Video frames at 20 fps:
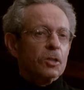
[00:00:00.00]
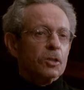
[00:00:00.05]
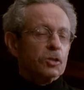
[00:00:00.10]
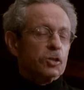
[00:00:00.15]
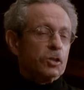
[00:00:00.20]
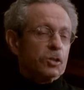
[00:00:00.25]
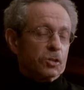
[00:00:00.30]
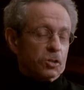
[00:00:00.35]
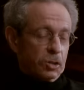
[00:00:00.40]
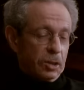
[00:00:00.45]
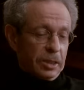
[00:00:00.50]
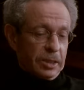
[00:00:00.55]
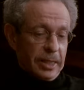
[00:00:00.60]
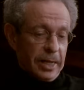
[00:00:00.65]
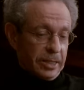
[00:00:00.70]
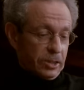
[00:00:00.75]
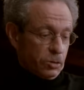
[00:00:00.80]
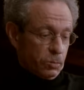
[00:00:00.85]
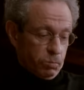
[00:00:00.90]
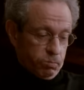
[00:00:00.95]
So let's
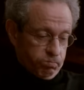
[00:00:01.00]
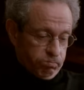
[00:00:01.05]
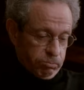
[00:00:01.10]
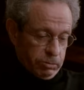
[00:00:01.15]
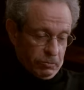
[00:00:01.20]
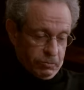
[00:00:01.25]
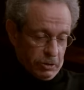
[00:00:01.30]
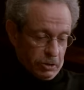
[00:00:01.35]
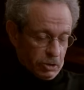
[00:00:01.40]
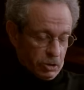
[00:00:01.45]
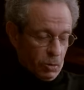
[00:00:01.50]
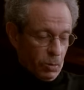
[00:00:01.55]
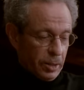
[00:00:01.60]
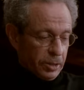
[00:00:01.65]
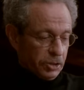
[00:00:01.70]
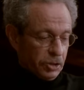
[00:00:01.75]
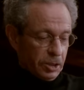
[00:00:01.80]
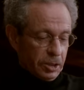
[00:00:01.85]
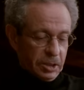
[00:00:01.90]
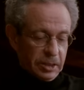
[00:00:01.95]
ask the first
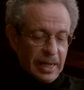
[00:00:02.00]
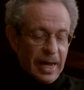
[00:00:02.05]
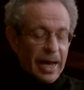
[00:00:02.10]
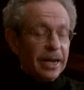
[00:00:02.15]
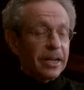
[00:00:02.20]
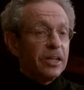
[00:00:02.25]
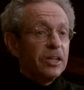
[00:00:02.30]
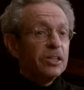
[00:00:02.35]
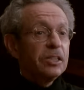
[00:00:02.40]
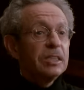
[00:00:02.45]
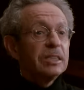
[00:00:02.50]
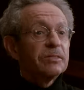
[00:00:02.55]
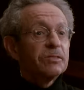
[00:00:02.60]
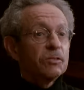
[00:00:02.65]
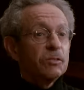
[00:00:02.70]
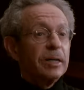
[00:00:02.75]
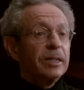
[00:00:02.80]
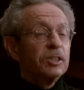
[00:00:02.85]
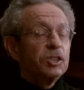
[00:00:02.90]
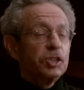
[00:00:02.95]
question is, how do you
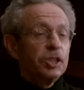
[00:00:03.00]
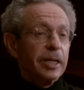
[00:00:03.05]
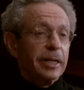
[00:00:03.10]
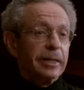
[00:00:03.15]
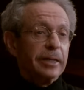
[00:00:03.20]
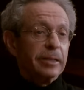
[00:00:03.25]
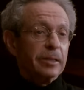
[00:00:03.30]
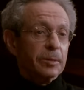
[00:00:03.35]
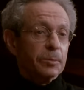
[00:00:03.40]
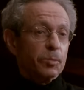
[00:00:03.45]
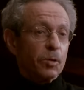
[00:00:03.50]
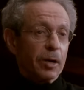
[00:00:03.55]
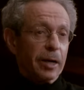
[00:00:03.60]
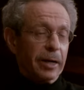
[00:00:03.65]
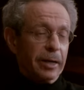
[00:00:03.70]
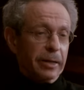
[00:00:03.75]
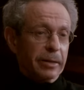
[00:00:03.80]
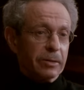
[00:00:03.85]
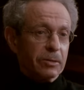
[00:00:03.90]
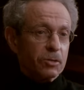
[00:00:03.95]
differentiate in the
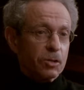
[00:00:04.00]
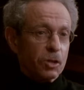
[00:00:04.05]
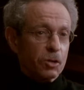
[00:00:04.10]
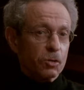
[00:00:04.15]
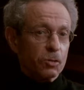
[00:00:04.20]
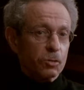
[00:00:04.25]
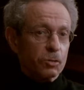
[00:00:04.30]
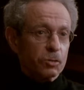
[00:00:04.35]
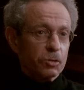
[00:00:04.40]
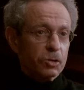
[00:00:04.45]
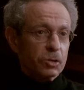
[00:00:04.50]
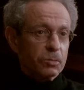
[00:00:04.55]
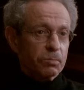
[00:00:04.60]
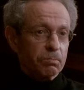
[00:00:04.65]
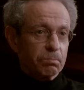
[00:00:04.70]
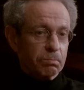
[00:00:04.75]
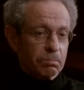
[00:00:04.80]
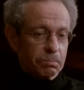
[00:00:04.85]
brain those